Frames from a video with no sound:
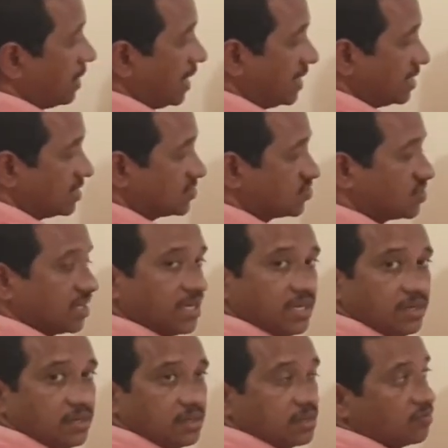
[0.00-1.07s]

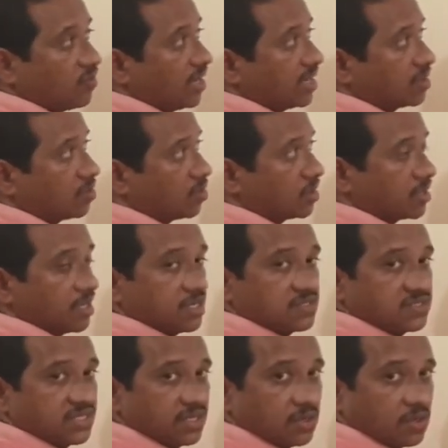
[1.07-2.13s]
-3, y-coordinate
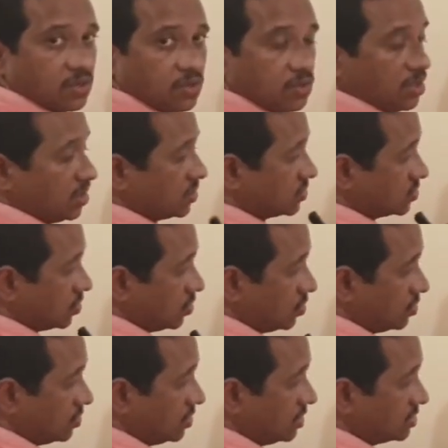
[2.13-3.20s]
0,
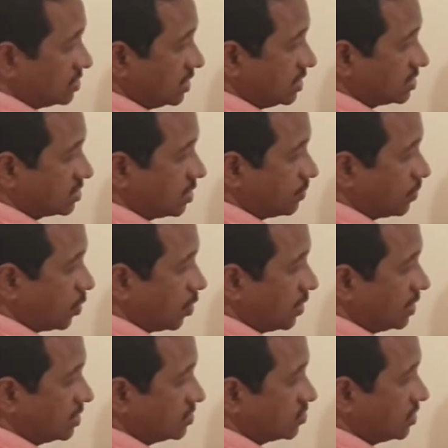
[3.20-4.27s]
so this is the
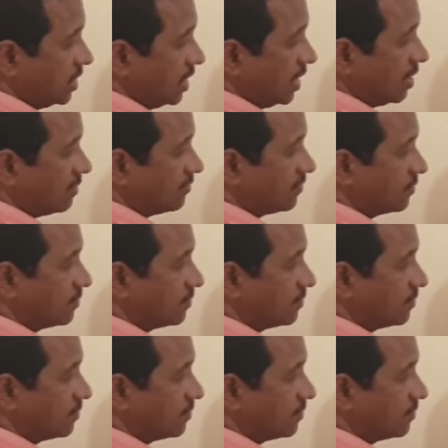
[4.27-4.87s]
point F.